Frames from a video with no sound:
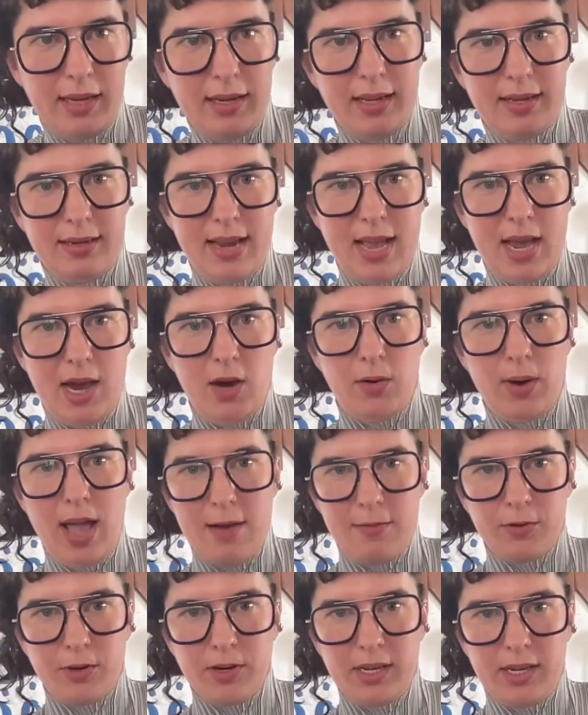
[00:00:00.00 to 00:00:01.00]
And now
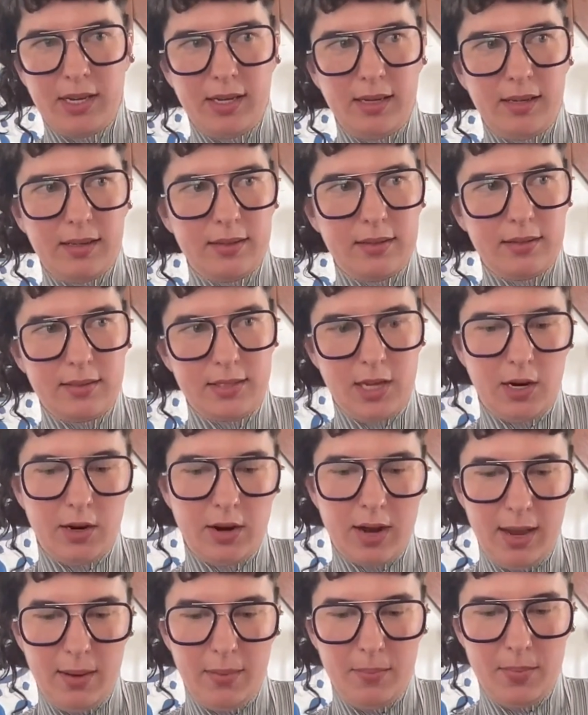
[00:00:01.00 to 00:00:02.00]
every
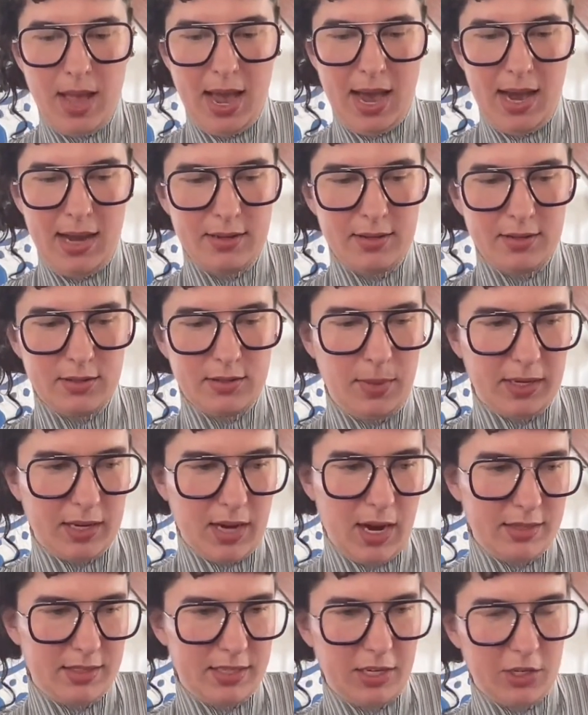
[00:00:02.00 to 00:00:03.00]
CRM has a
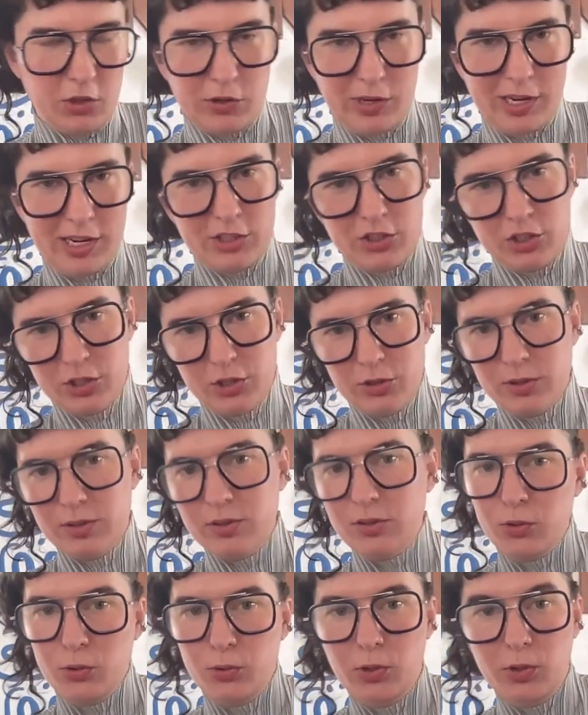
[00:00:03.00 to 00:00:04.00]
content creation
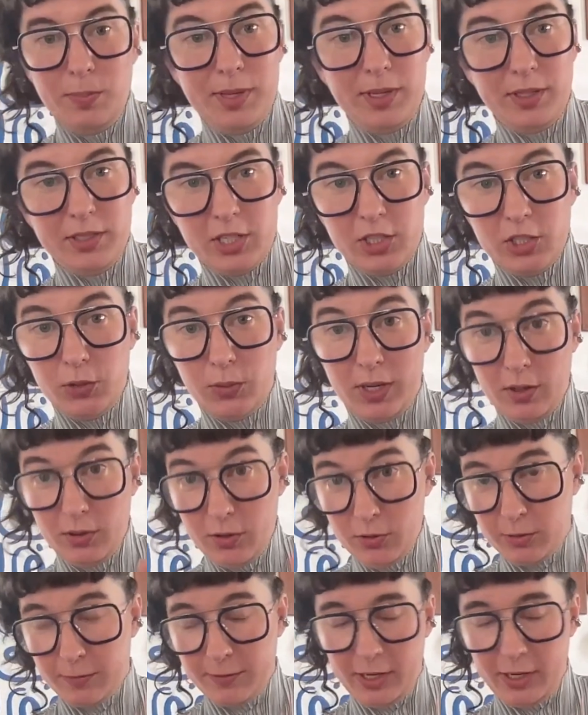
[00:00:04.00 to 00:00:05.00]
tool built into it. And
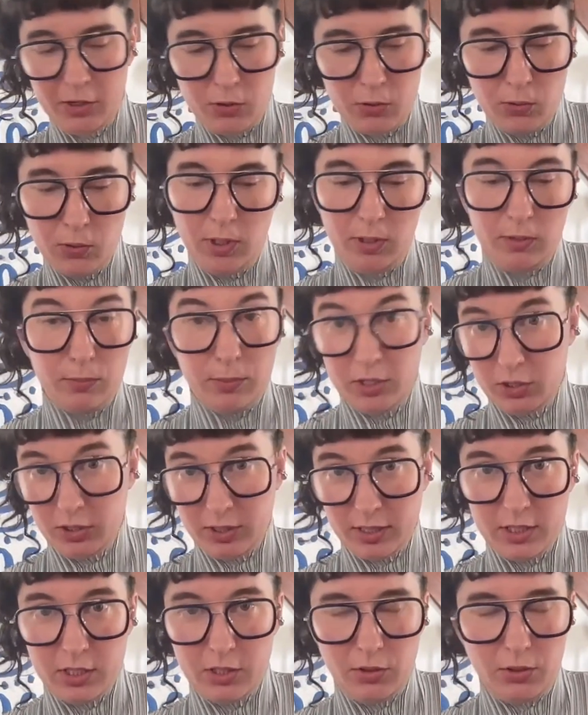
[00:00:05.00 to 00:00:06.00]
those are very cool. We should
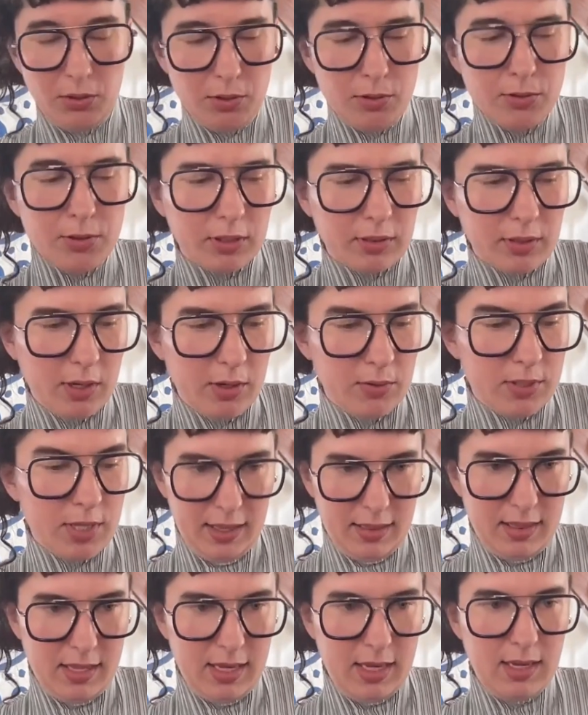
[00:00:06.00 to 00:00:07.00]
continue using those.
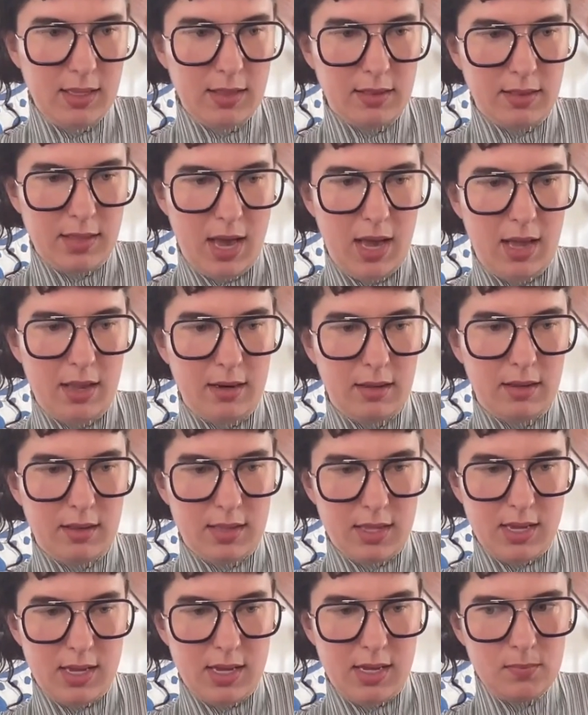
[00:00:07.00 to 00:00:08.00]
I think that
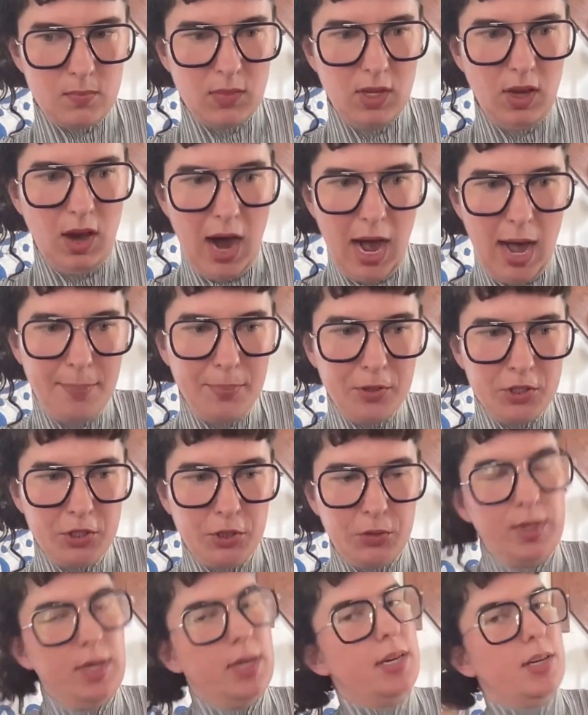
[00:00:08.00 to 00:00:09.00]
the
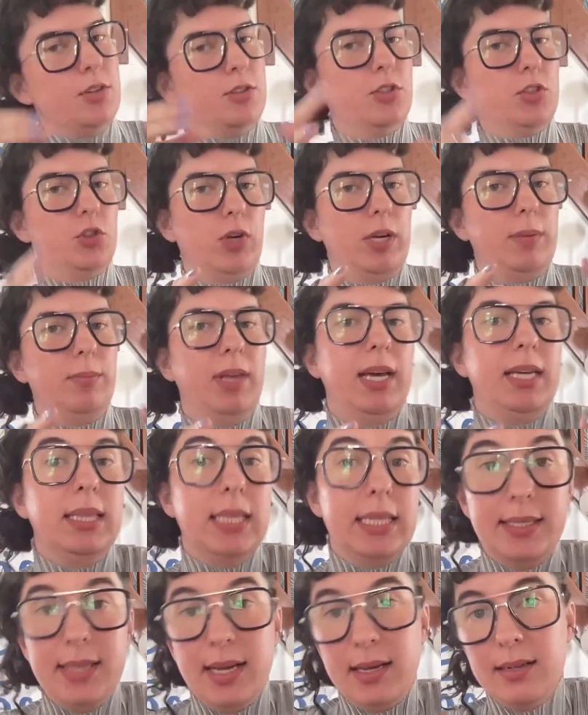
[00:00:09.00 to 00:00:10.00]
opportunity to streamline
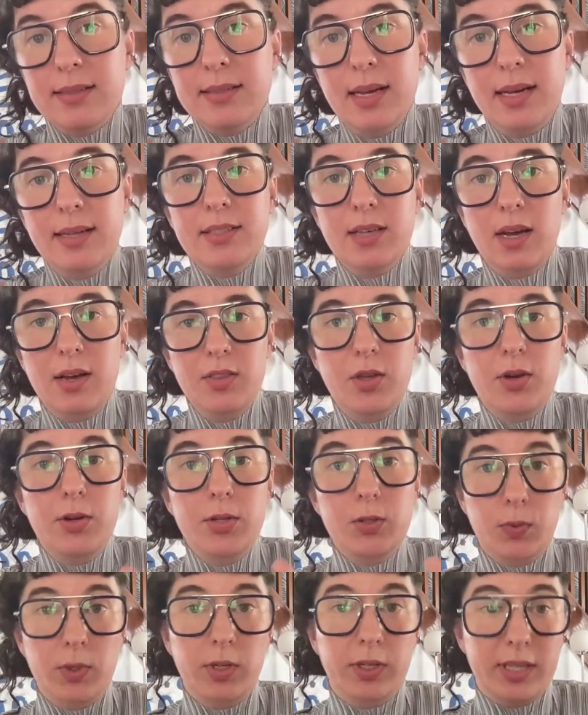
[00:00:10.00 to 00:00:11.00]
the data sets on
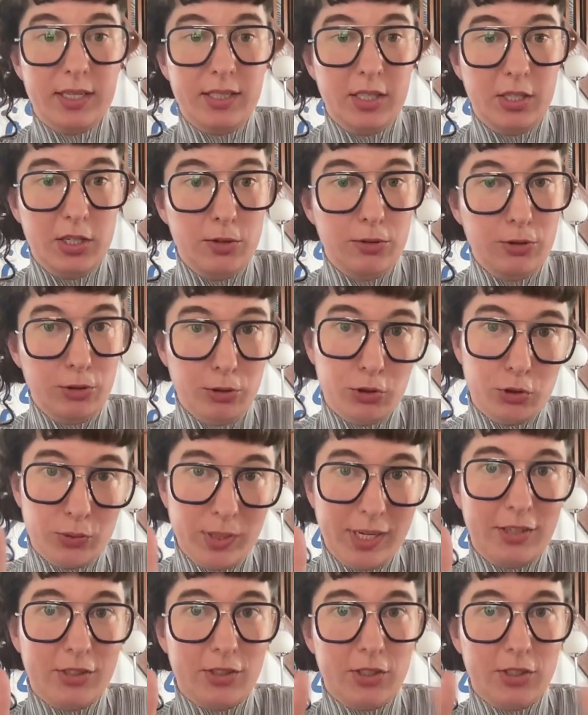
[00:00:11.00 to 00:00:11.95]
those will continue to shrink.